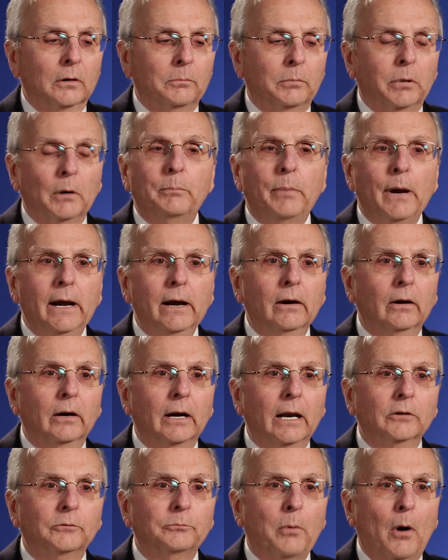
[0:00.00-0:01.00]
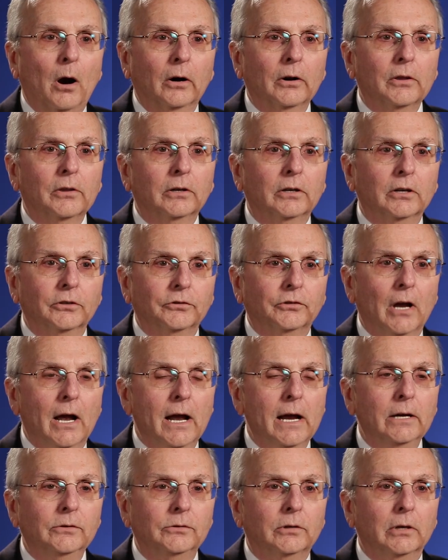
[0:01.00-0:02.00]
prepared as part of the
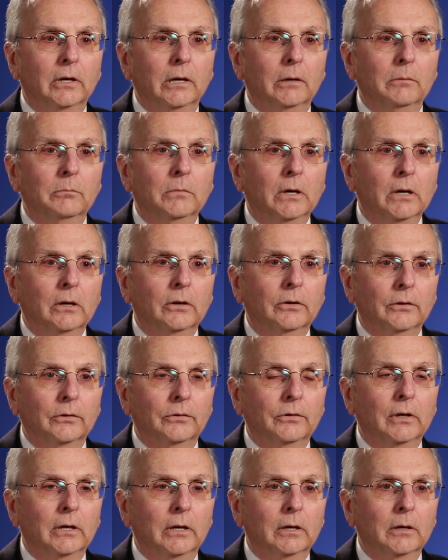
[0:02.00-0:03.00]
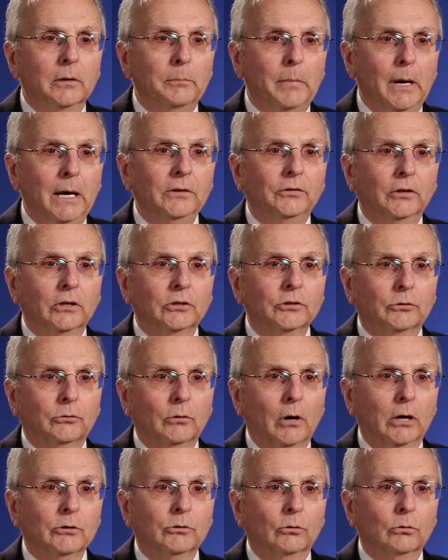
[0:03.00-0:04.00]
design team the basic
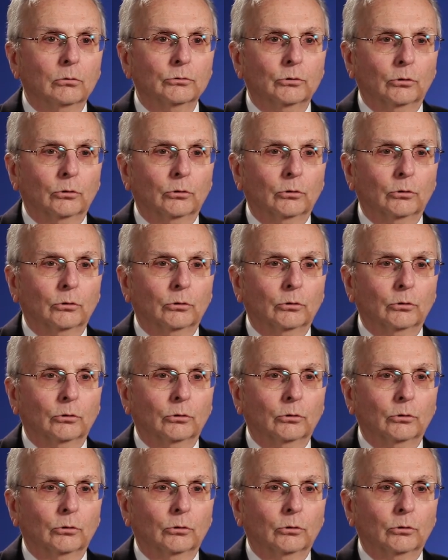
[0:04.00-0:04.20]
structural